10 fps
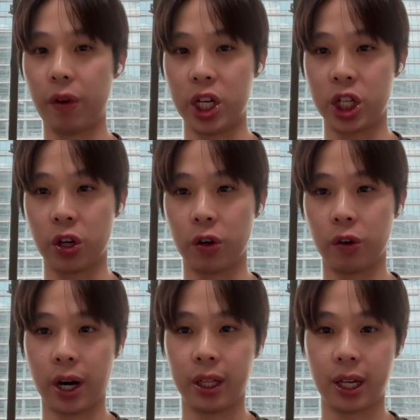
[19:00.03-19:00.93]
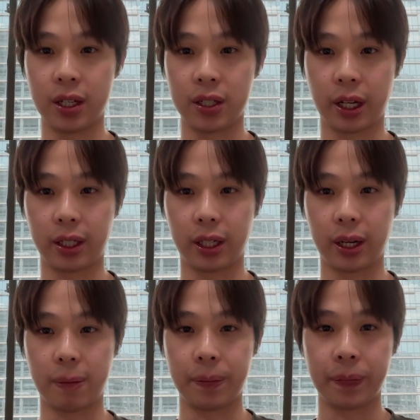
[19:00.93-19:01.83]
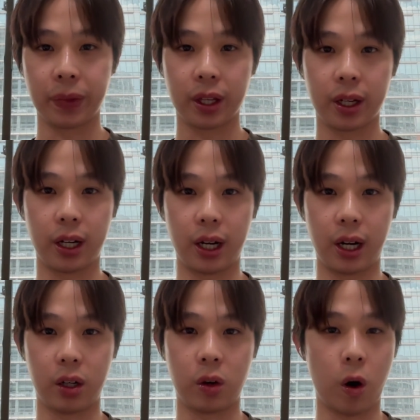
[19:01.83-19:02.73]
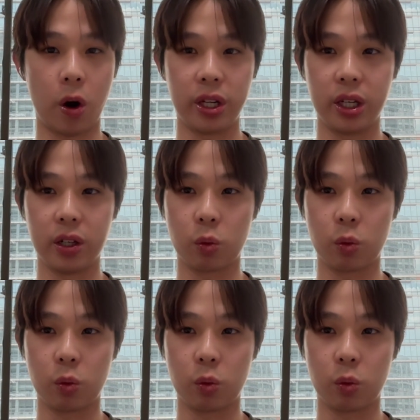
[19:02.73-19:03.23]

ratio, right? Things like cohort yields.